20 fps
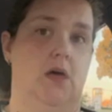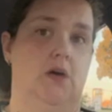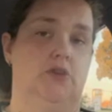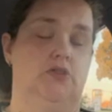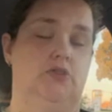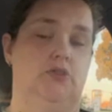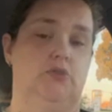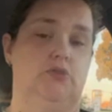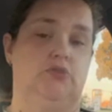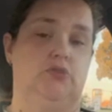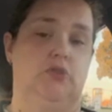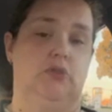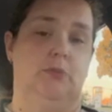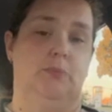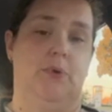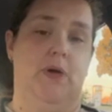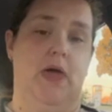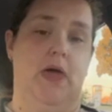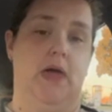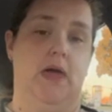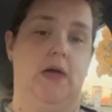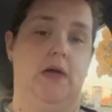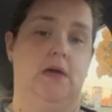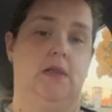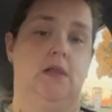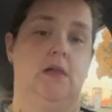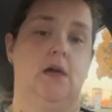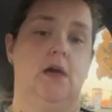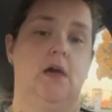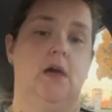due to the
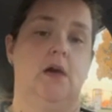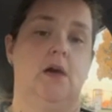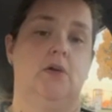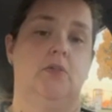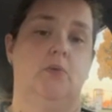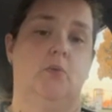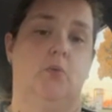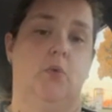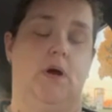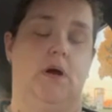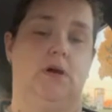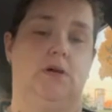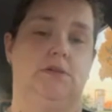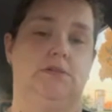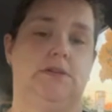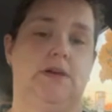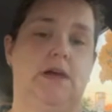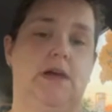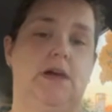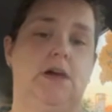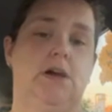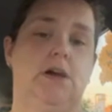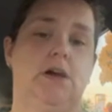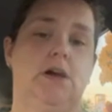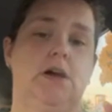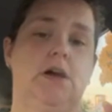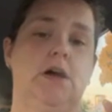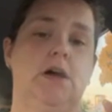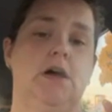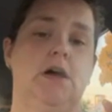pain, wear and
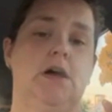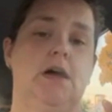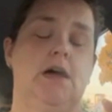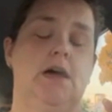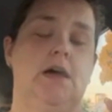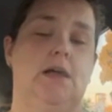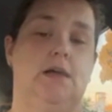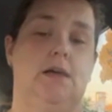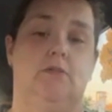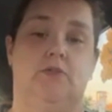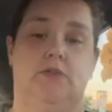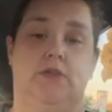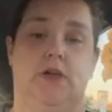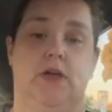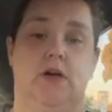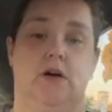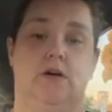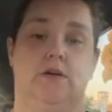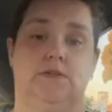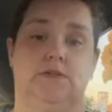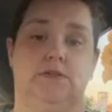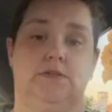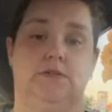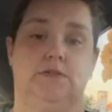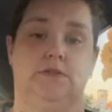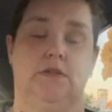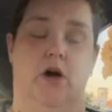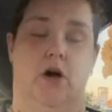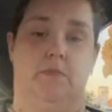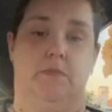tear, and everything else
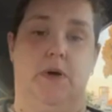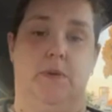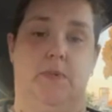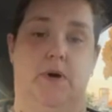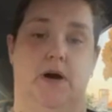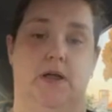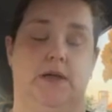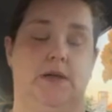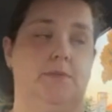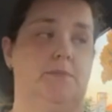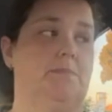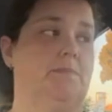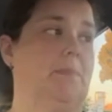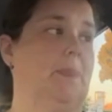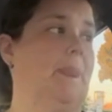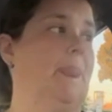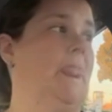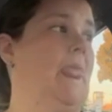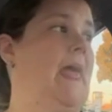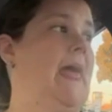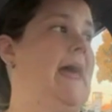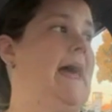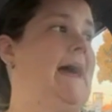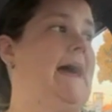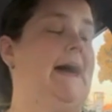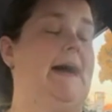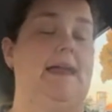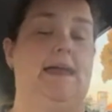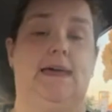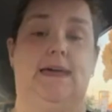on my body.
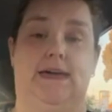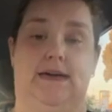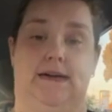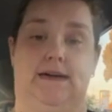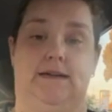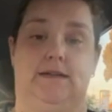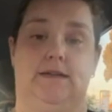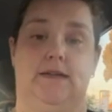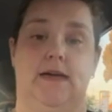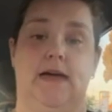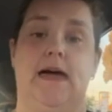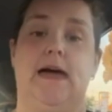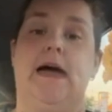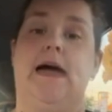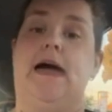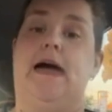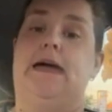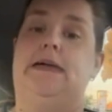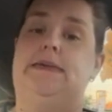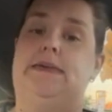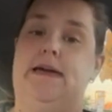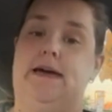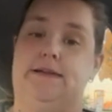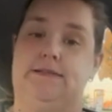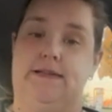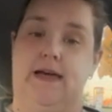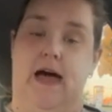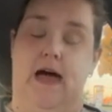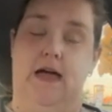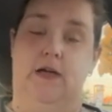And again,
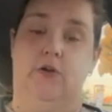yes, I